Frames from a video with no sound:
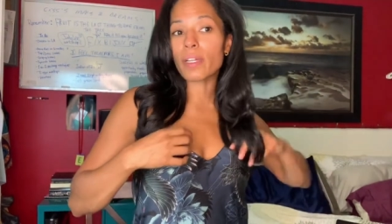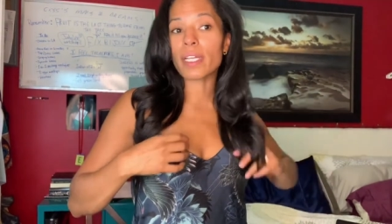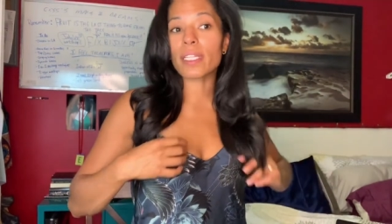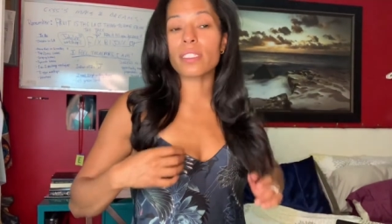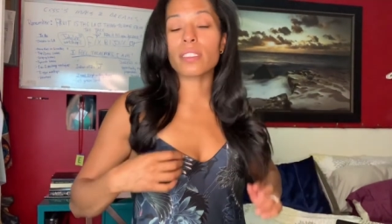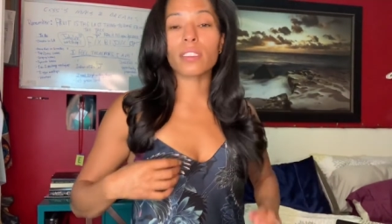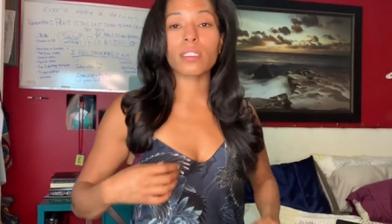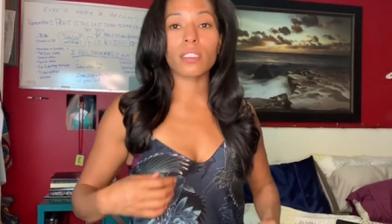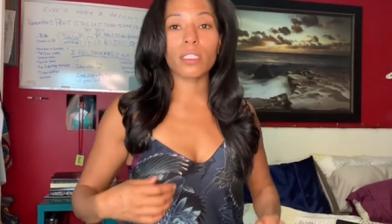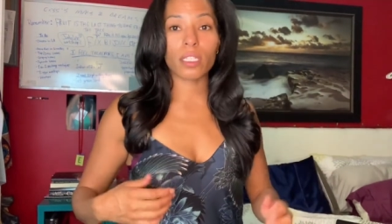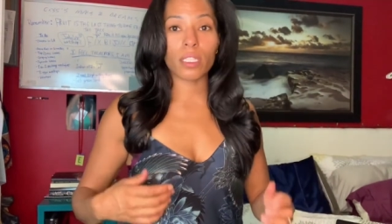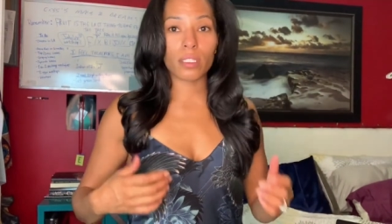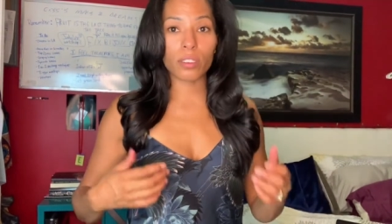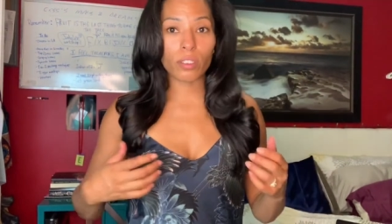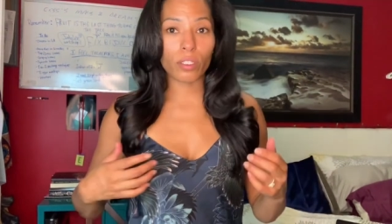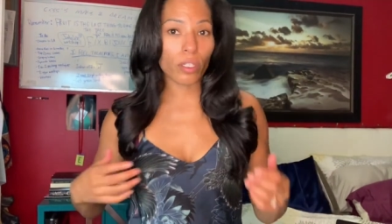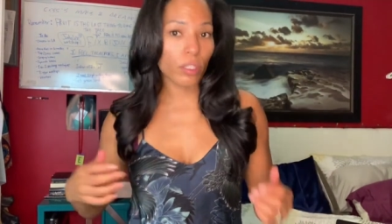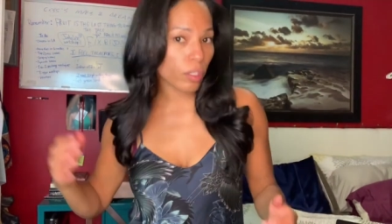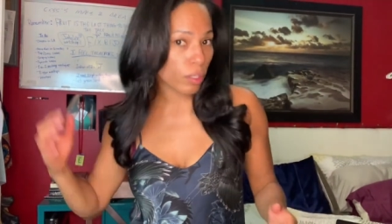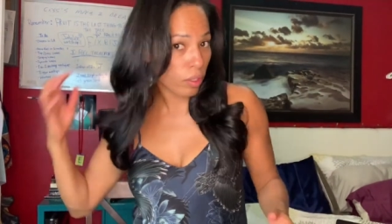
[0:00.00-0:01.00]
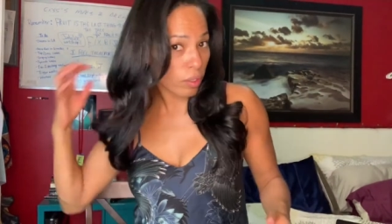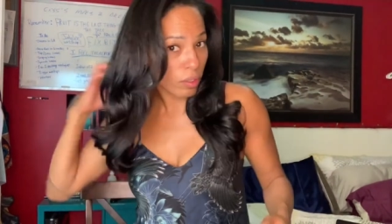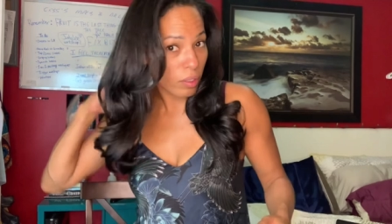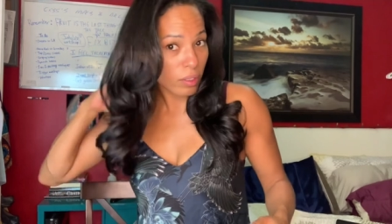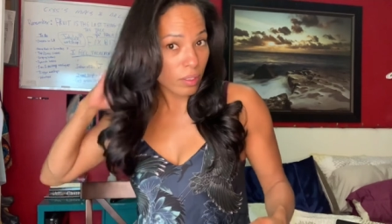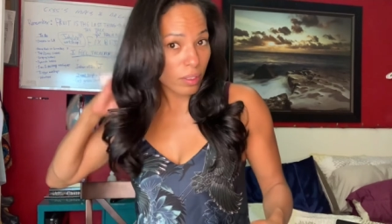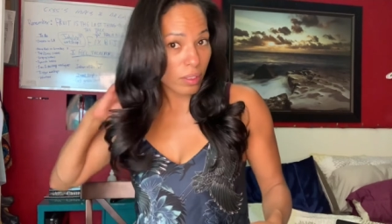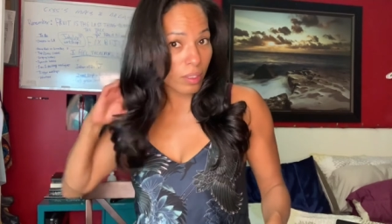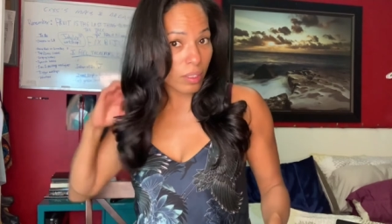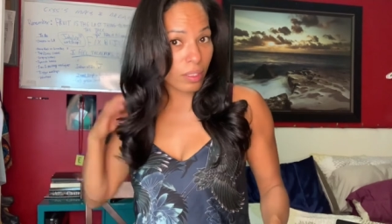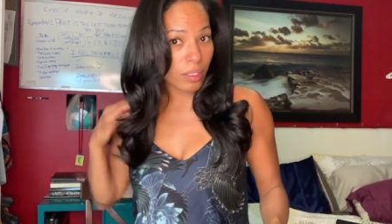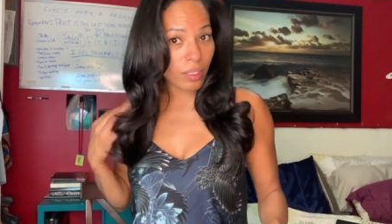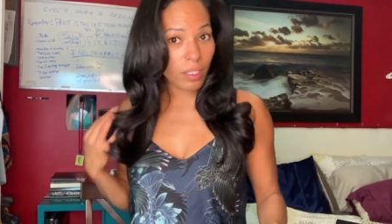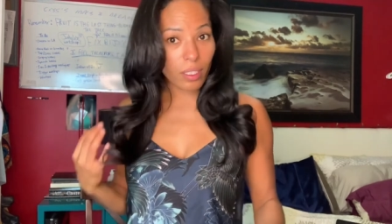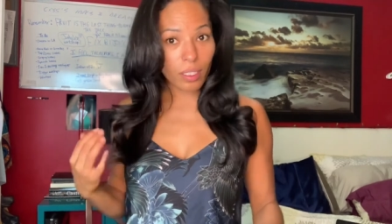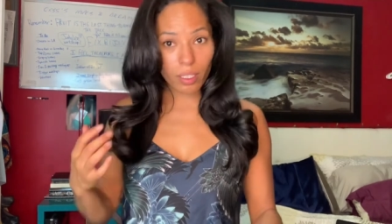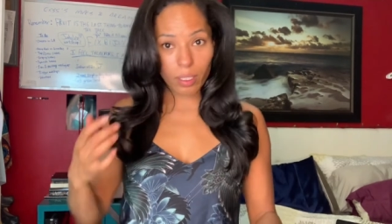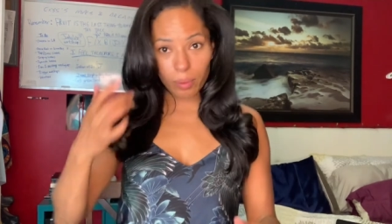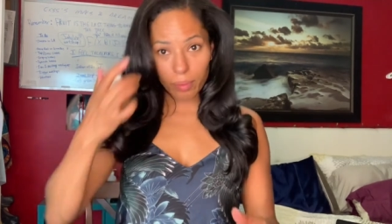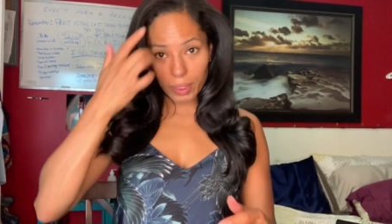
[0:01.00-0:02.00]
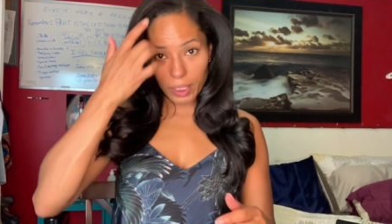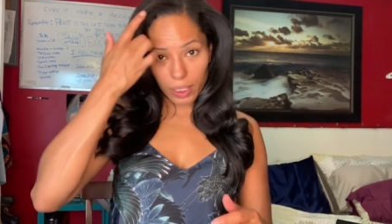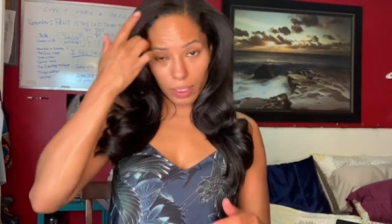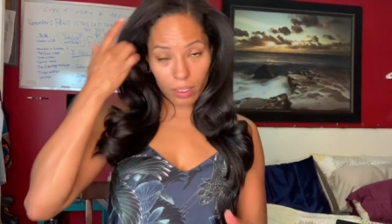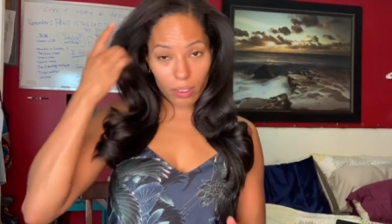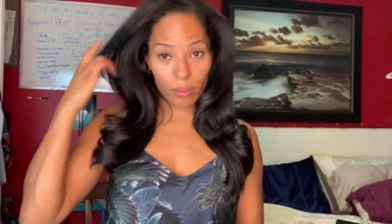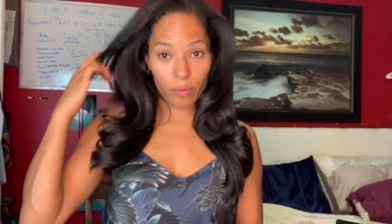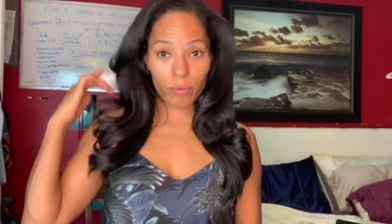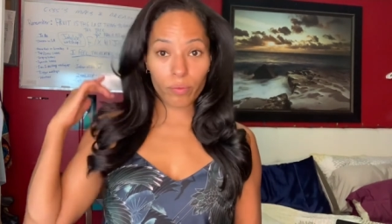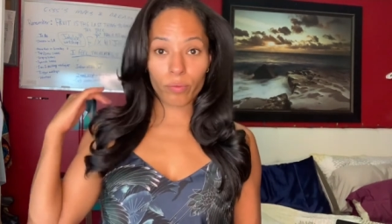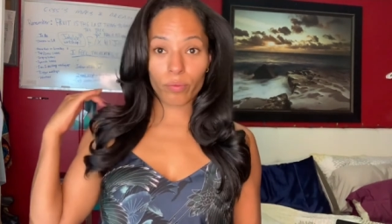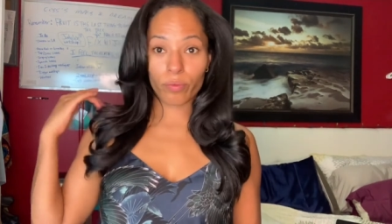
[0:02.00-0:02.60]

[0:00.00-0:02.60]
straightened and curled. I mean,